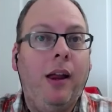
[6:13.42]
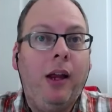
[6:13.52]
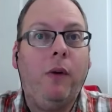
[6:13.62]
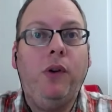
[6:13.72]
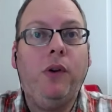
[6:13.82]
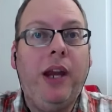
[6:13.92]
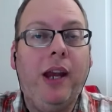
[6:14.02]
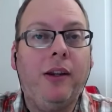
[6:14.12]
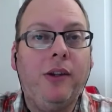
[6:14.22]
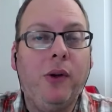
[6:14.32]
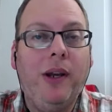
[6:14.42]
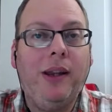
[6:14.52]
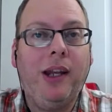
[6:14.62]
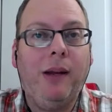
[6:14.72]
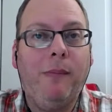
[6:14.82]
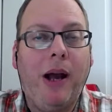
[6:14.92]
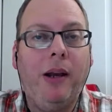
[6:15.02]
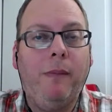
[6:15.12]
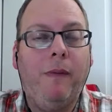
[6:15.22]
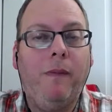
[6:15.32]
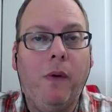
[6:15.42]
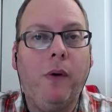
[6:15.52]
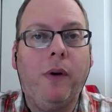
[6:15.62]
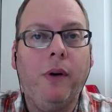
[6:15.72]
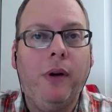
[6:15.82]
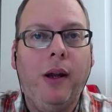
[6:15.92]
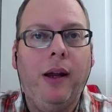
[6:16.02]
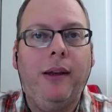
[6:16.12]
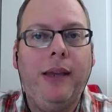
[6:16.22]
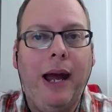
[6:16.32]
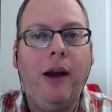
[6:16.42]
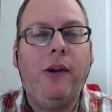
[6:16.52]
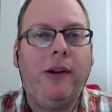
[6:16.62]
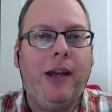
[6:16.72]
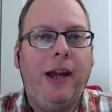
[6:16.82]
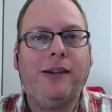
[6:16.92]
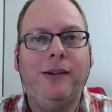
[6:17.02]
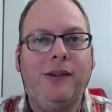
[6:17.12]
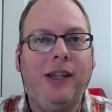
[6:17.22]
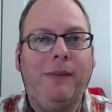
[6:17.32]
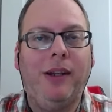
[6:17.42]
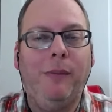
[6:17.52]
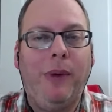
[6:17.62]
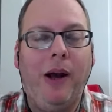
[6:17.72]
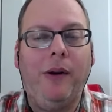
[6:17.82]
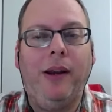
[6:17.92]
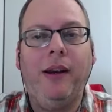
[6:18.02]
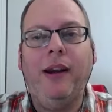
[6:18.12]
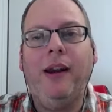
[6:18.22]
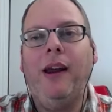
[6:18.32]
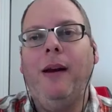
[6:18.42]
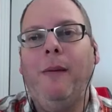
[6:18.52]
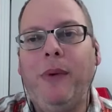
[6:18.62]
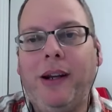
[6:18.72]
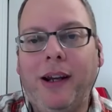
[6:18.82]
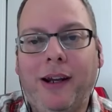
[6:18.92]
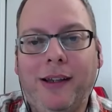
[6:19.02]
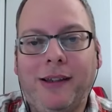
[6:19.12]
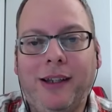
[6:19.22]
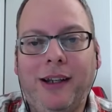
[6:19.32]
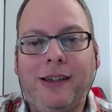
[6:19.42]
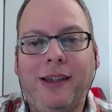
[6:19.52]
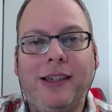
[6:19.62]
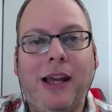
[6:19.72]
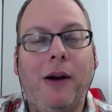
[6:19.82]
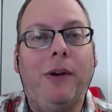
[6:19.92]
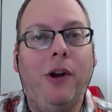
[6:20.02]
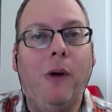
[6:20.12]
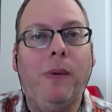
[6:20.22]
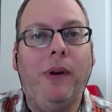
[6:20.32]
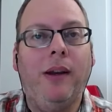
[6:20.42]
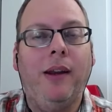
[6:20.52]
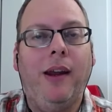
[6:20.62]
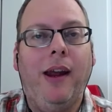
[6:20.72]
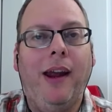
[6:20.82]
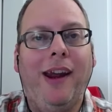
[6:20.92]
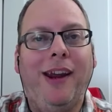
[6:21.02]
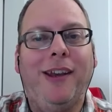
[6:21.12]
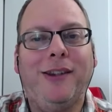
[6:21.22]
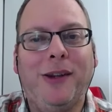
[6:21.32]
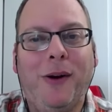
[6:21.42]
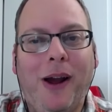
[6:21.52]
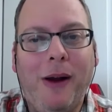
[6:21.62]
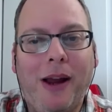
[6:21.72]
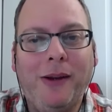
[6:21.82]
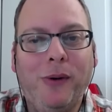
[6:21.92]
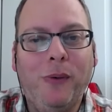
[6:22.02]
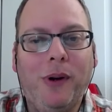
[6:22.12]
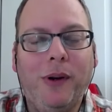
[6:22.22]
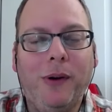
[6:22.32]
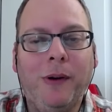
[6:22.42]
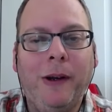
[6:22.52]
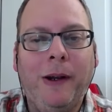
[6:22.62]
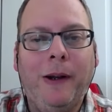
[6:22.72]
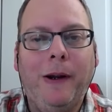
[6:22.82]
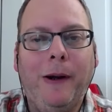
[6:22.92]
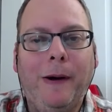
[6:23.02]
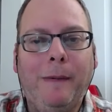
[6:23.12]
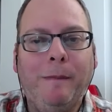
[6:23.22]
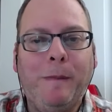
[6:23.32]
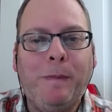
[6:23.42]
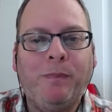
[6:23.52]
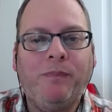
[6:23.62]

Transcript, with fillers: Like, you can't do anything about it before. Now you can actually do something about it because it's it's out in the open. And so I, I do wonder um,